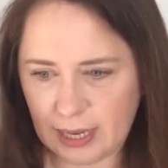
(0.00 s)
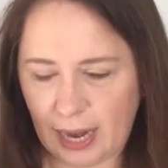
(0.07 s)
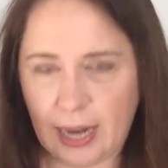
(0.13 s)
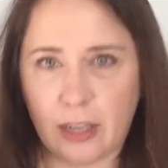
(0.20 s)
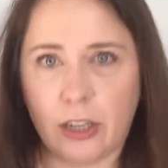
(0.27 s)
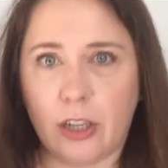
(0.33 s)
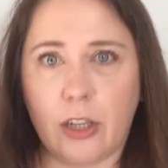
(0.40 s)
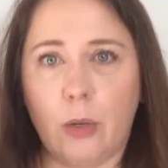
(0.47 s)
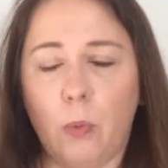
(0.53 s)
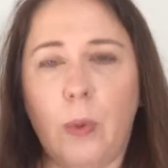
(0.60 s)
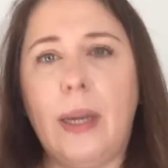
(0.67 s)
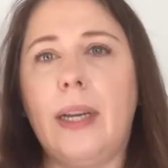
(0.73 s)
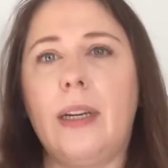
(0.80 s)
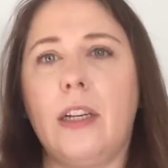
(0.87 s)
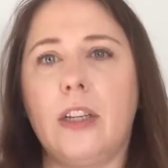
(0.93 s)
and just the
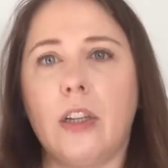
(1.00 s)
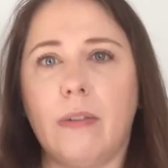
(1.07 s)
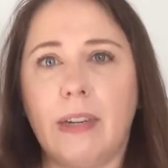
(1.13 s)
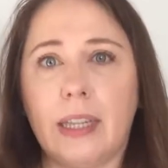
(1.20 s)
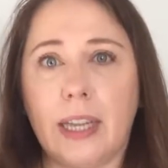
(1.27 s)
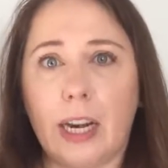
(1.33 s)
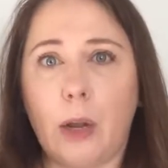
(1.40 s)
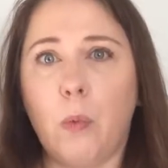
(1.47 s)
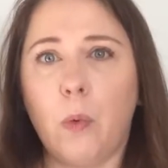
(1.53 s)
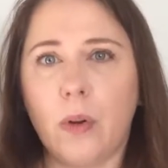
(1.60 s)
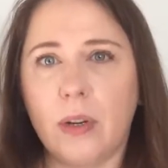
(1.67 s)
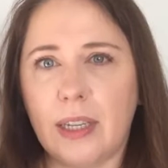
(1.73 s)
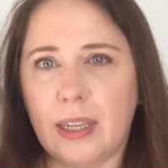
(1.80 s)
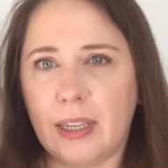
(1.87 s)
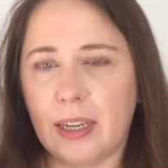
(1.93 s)
weirdness of it that I
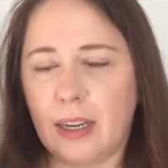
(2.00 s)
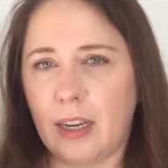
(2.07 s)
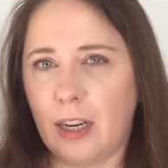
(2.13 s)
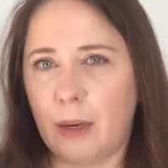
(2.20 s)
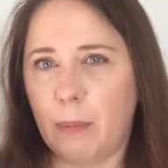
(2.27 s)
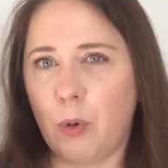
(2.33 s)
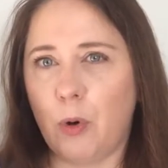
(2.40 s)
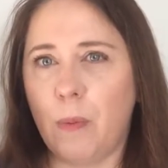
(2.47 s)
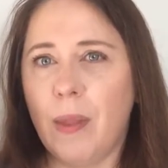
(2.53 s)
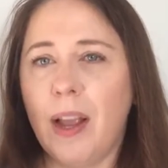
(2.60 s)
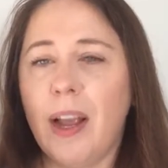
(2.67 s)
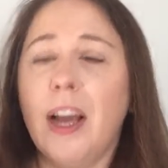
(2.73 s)
wanted to learn more.